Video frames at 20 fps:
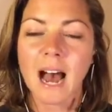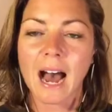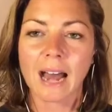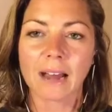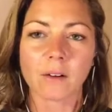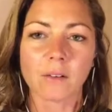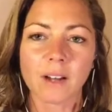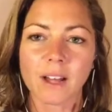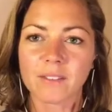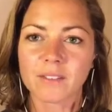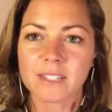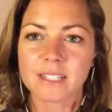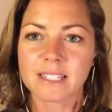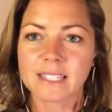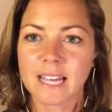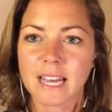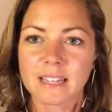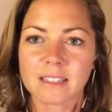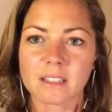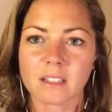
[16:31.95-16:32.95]
I don't have a
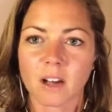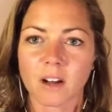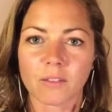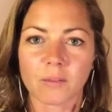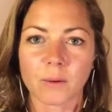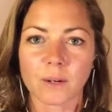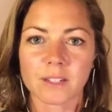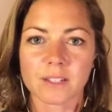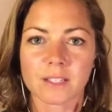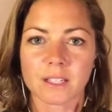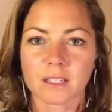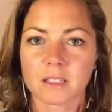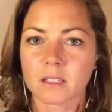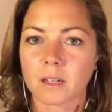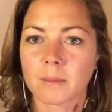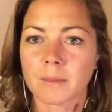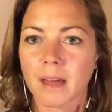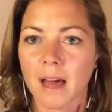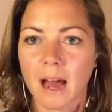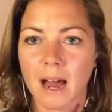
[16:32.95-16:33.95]
set software
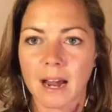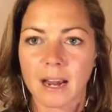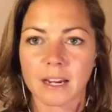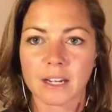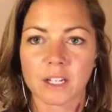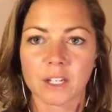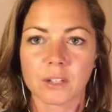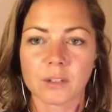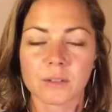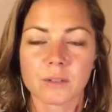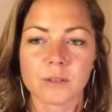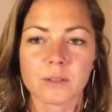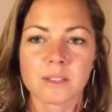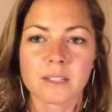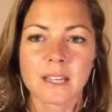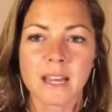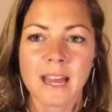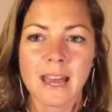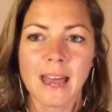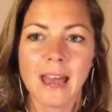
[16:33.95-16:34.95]
system that I
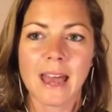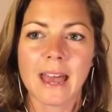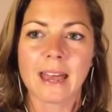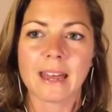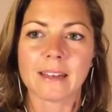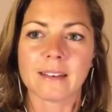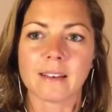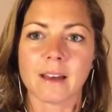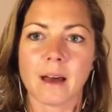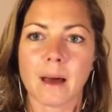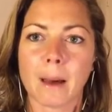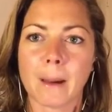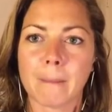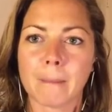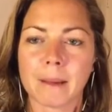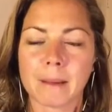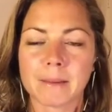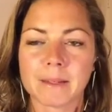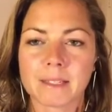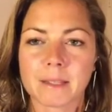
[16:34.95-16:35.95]
use, and
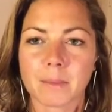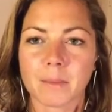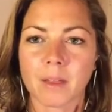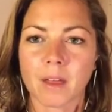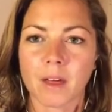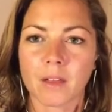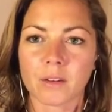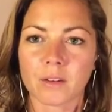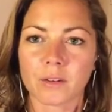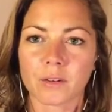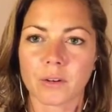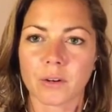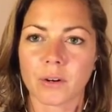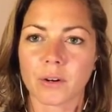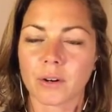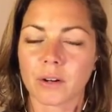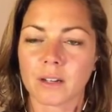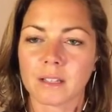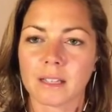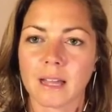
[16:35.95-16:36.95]
maybe some of the other
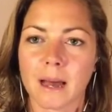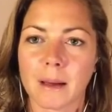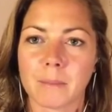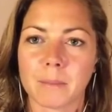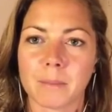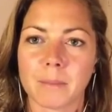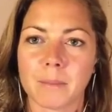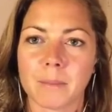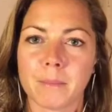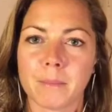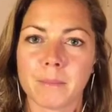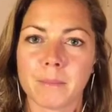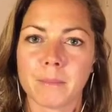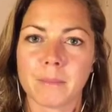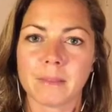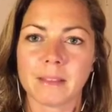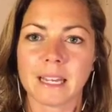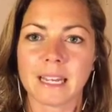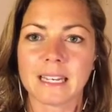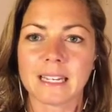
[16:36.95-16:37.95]
NeuroCollab
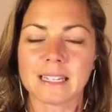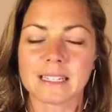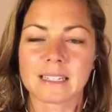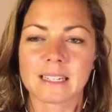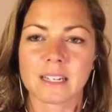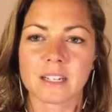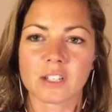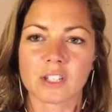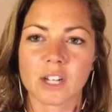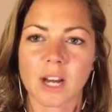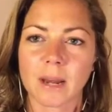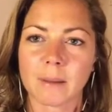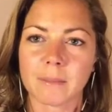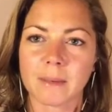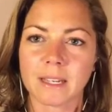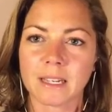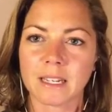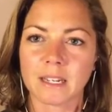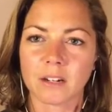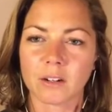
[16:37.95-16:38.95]
ladies can chime
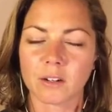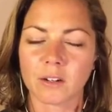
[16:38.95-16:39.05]
in here.